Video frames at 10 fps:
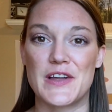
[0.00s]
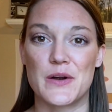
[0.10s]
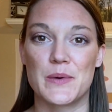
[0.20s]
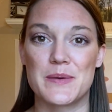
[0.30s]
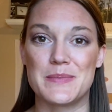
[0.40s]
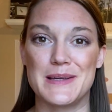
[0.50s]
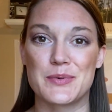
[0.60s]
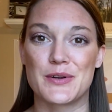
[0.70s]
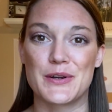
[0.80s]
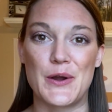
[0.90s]
there when
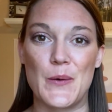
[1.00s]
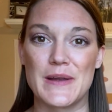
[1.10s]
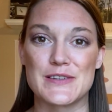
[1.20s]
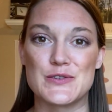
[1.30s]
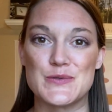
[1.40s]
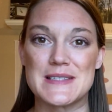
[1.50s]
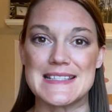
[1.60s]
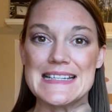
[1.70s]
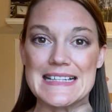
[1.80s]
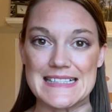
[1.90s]
people are going to
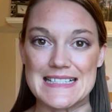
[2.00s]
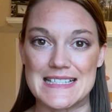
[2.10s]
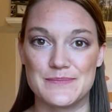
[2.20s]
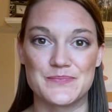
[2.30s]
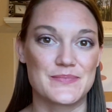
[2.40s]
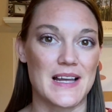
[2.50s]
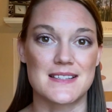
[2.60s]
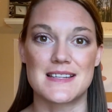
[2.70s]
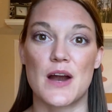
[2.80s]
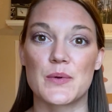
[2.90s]
see it?
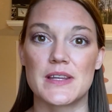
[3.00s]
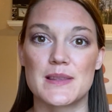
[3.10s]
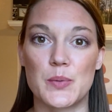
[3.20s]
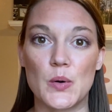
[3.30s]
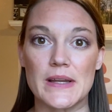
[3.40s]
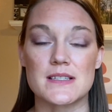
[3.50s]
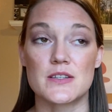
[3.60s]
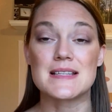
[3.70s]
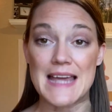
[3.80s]
That's not really the point.